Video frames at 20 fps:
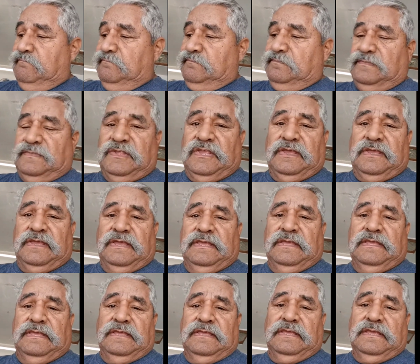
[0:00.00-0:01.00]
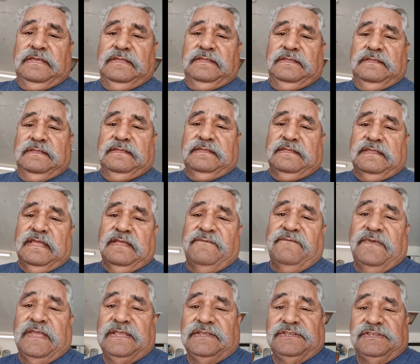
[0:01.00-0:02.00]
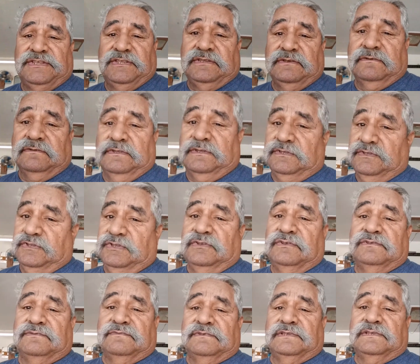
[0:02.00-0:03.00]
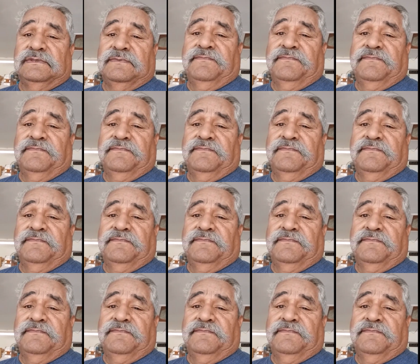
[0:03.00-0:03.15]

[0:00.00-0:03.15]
Okay? That face shield, excuse me.